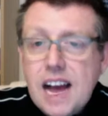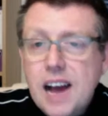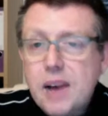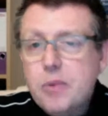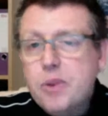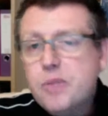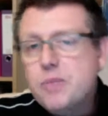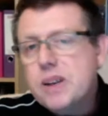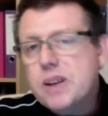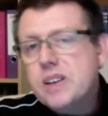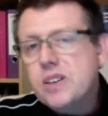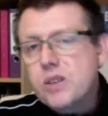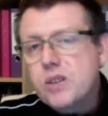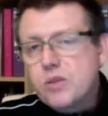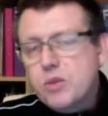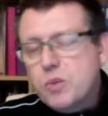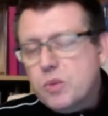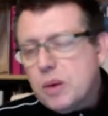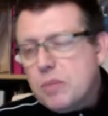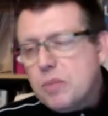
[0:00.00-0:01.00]
We've been
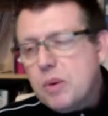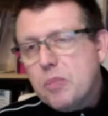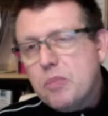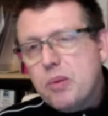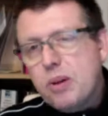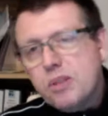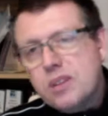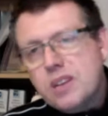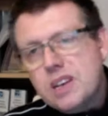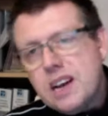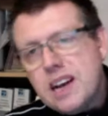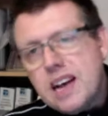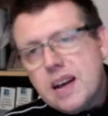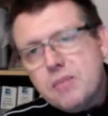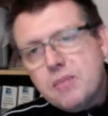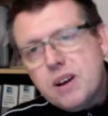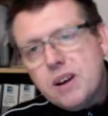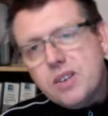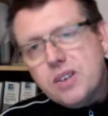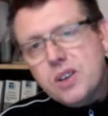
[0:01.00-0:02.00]
endorsed by Bob Proctor and
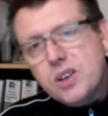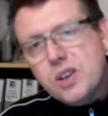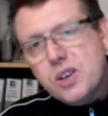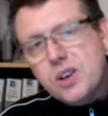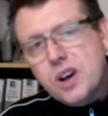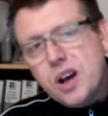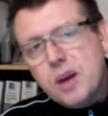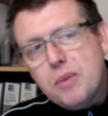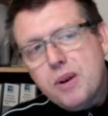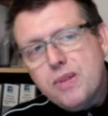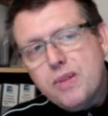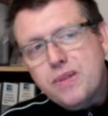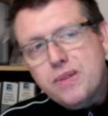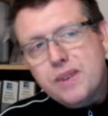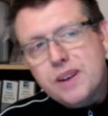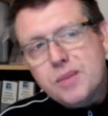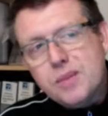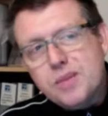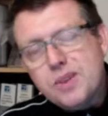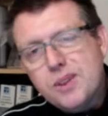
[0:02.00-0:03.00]
Marcy Shimoff,
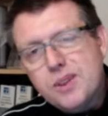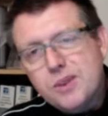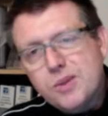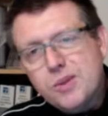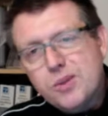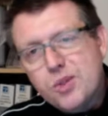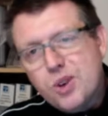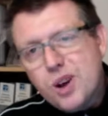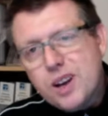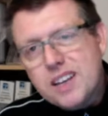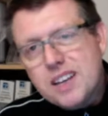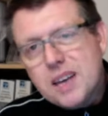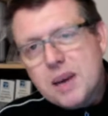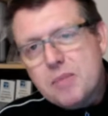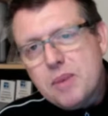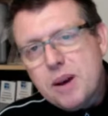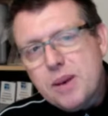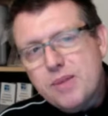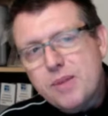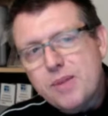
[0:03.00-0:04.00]
and I'm still trying to get
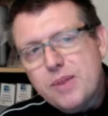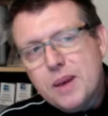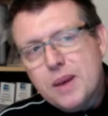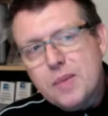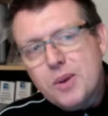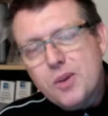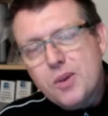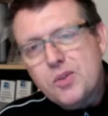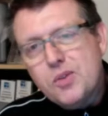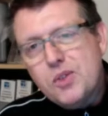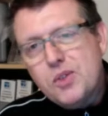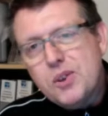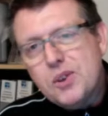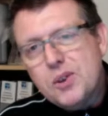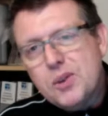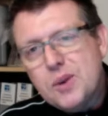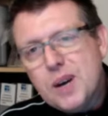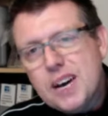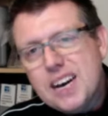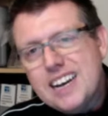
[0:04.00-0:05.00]
both of them
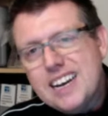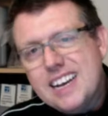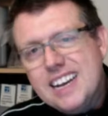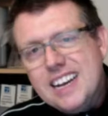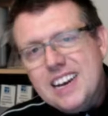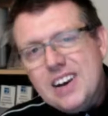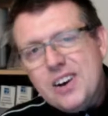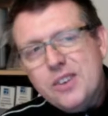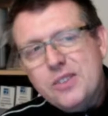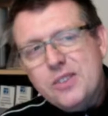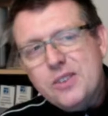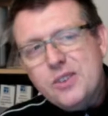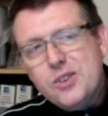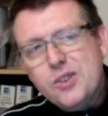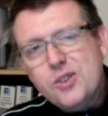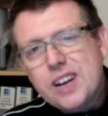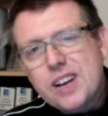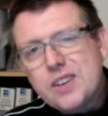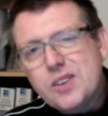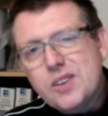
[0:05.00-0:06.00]
onto
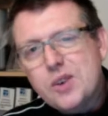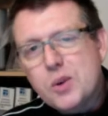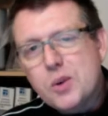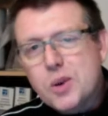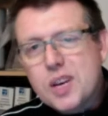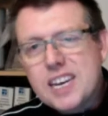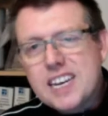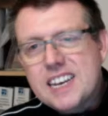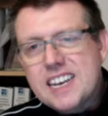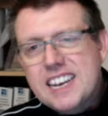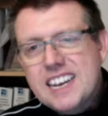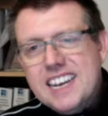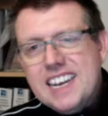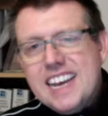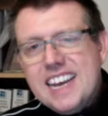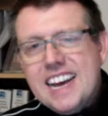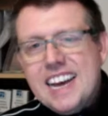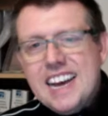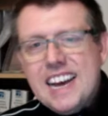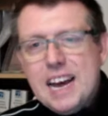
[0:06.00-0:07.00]
Straight Talking.
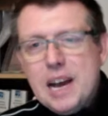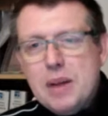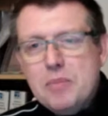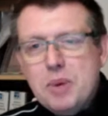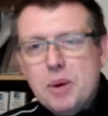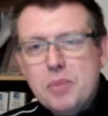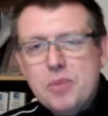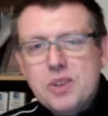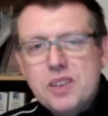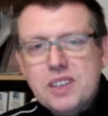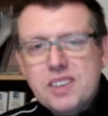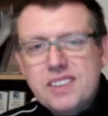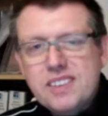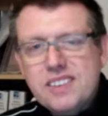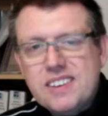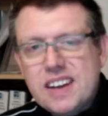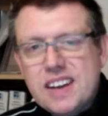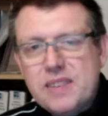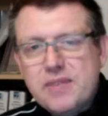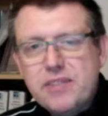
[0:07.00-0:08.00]
Bob
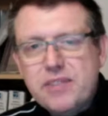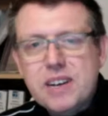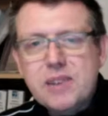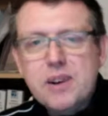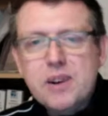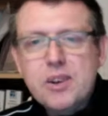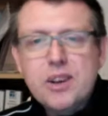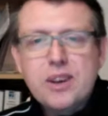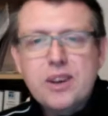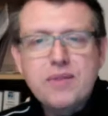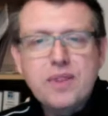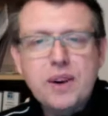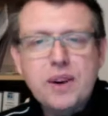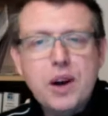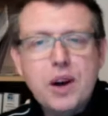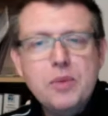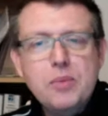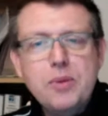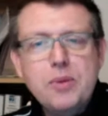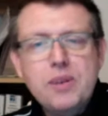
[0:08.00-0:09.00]
says, for anyone looking for
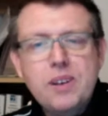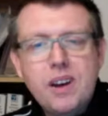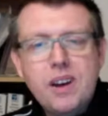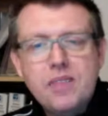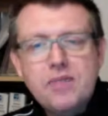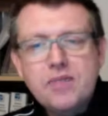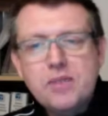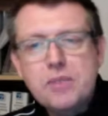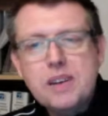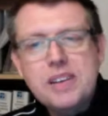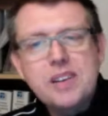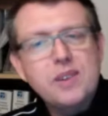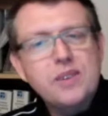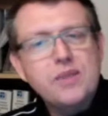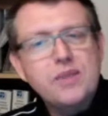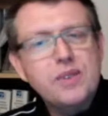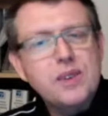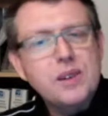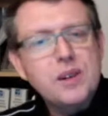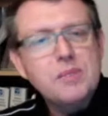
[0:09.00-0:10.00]
hope, Life Remixed
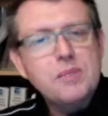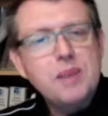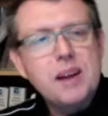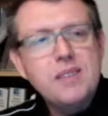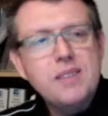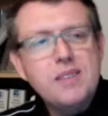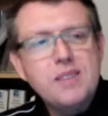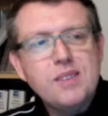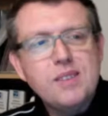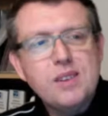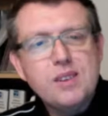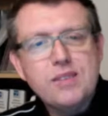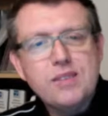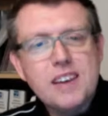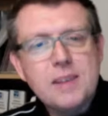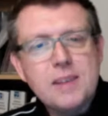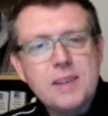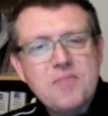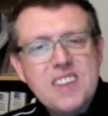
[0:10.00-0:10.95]
offers an abundance of it.